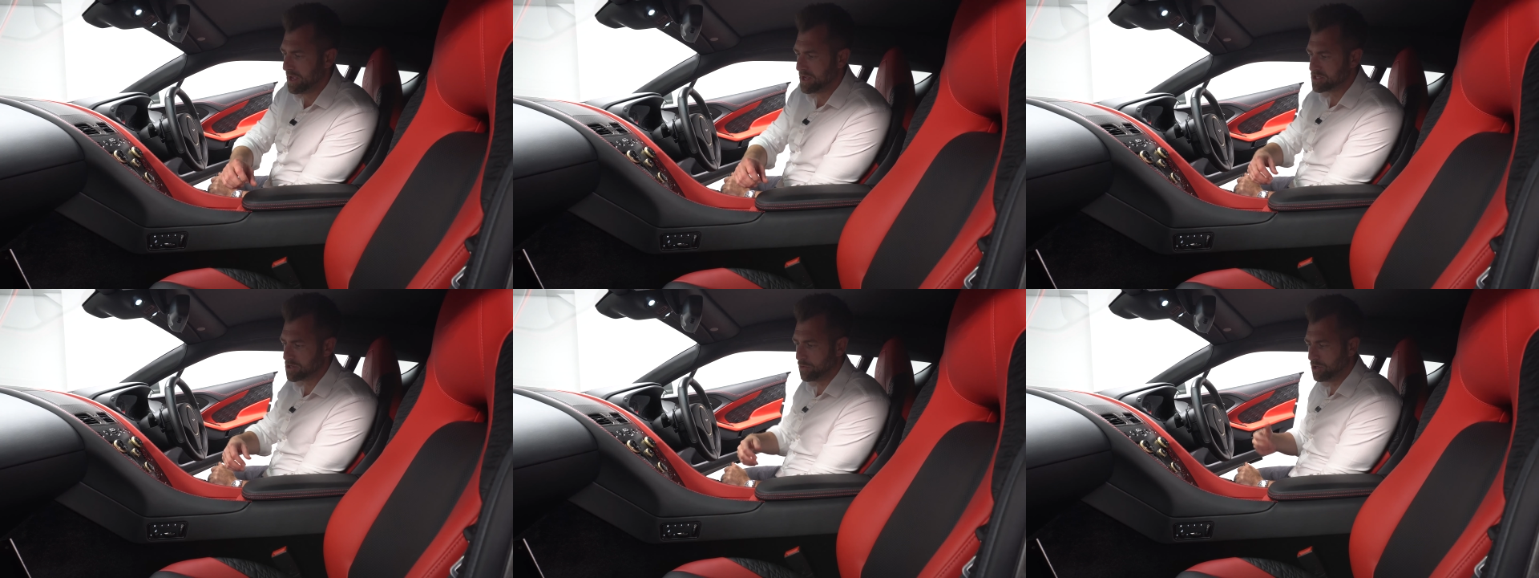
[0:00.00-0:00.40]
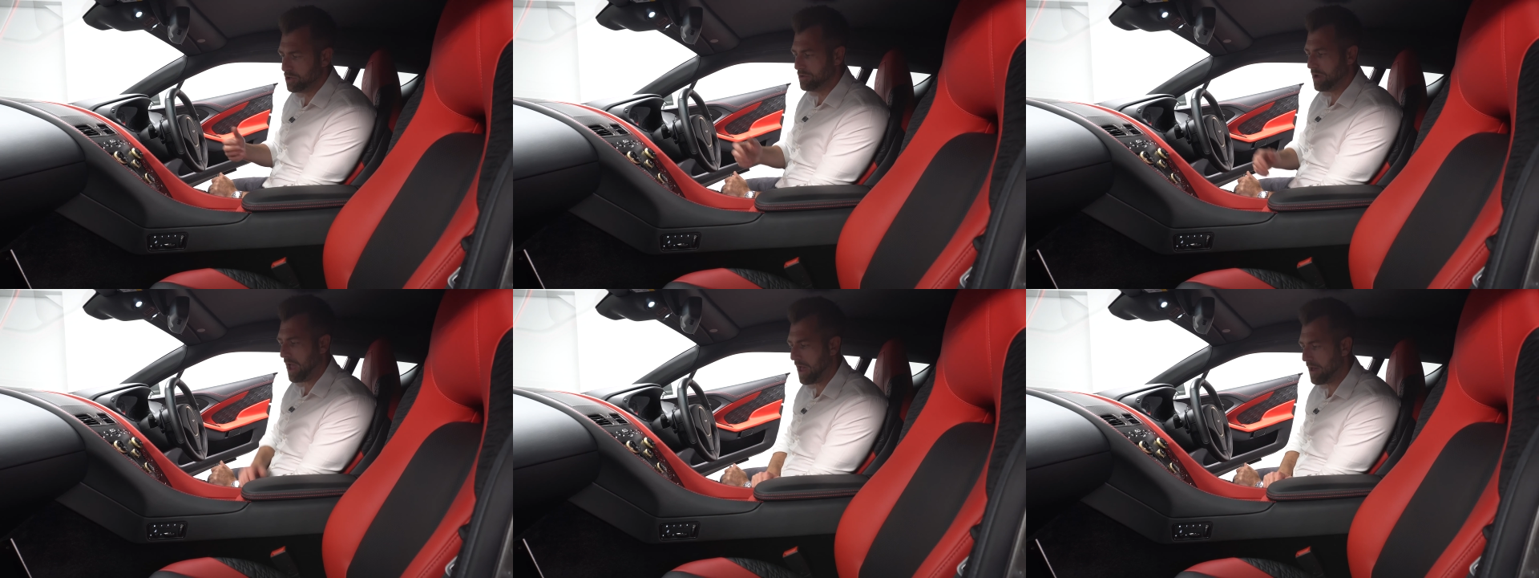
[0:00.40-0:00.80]
So we do
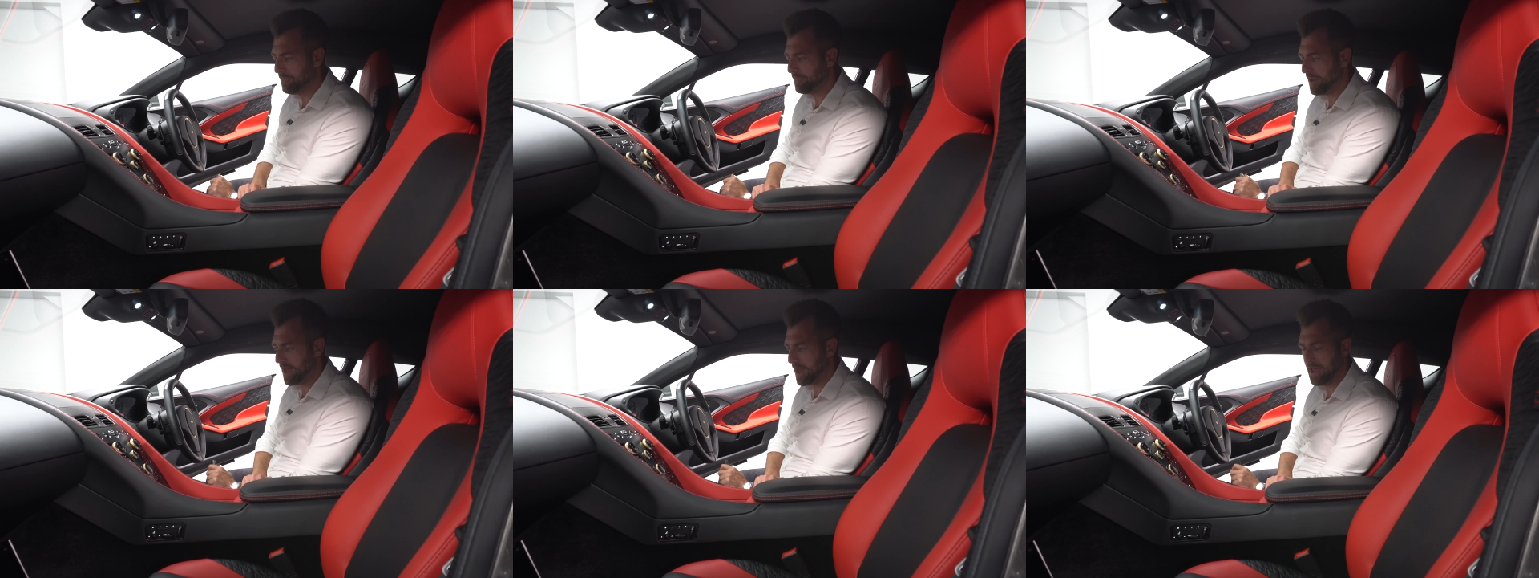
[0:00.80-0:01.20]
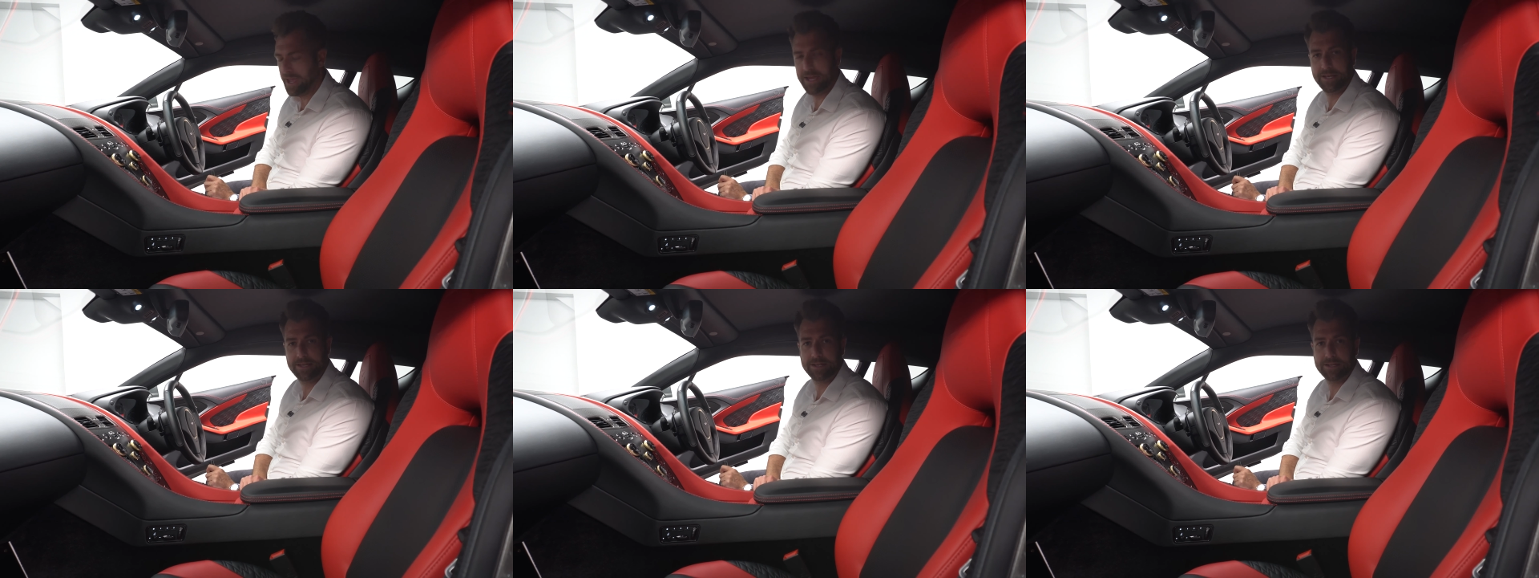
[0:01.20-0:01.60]
have
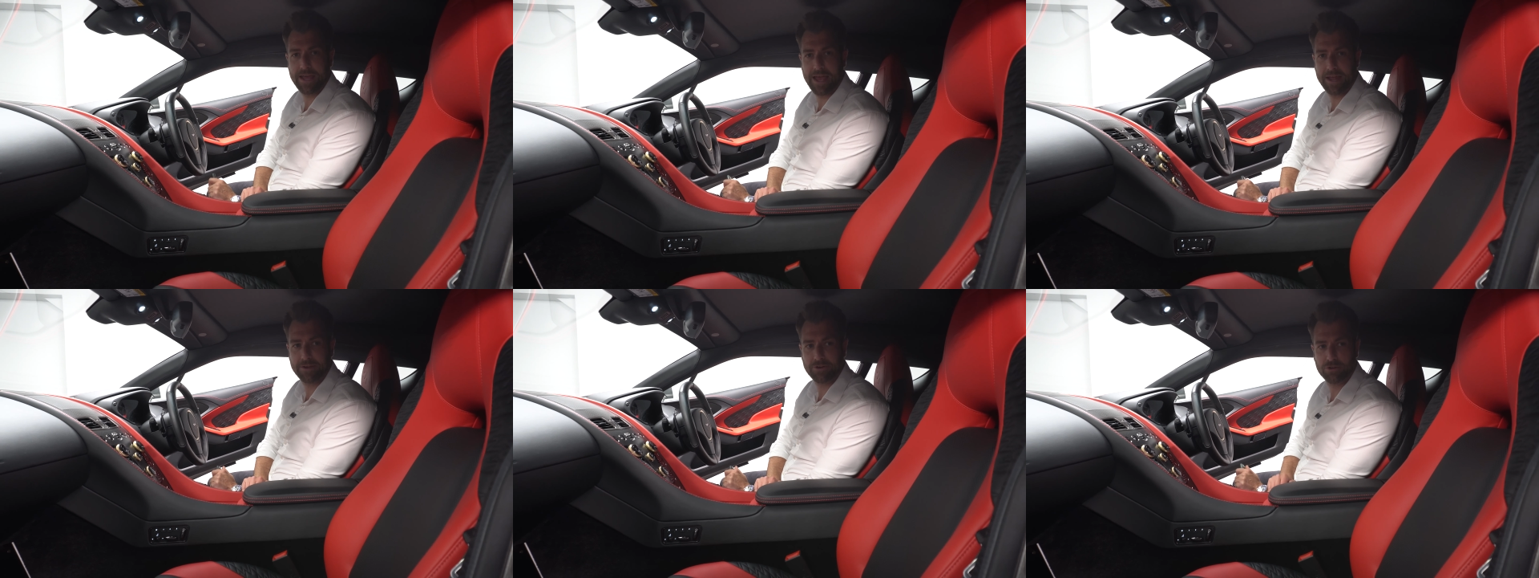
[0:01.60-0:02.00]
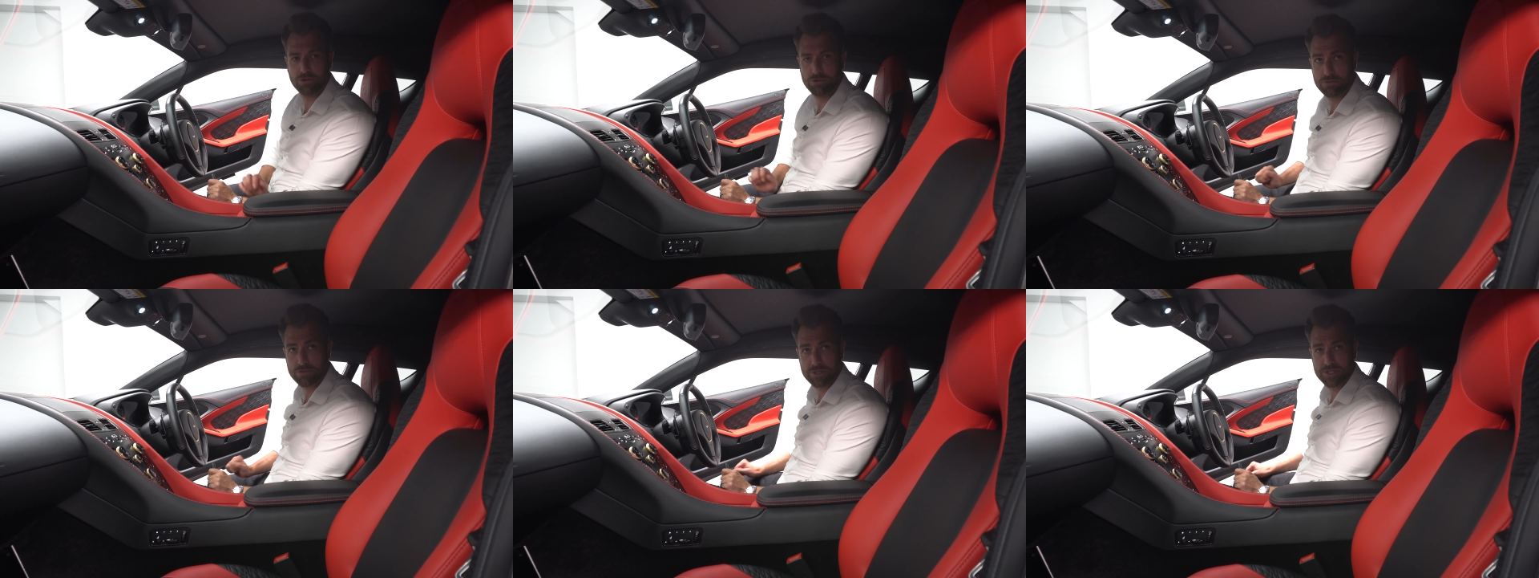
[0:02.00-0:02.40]
heated and
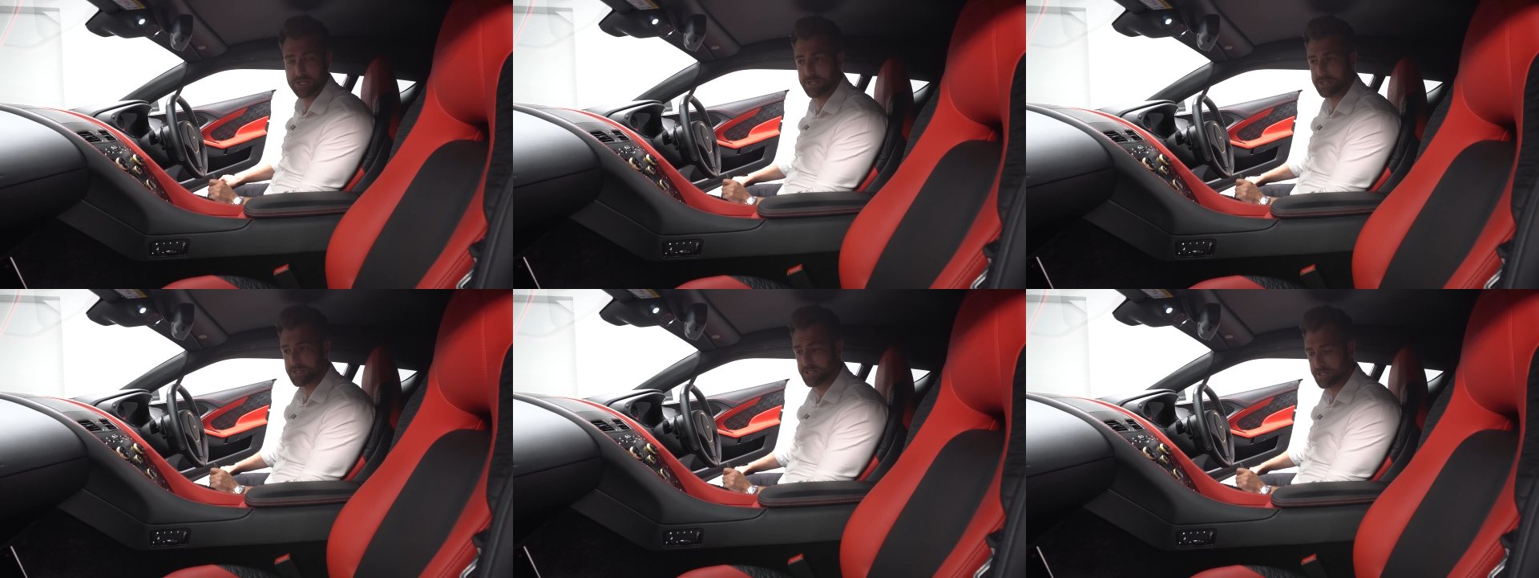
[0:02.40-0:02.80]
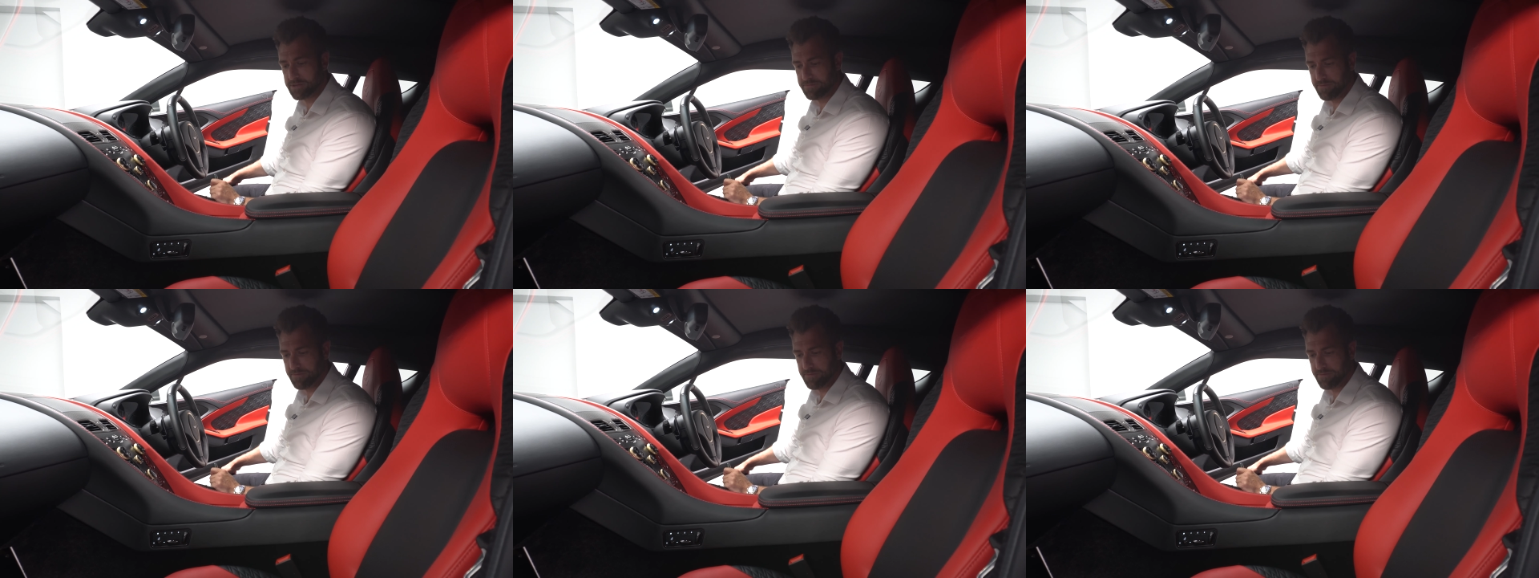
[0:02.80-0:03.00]
cooled seats in this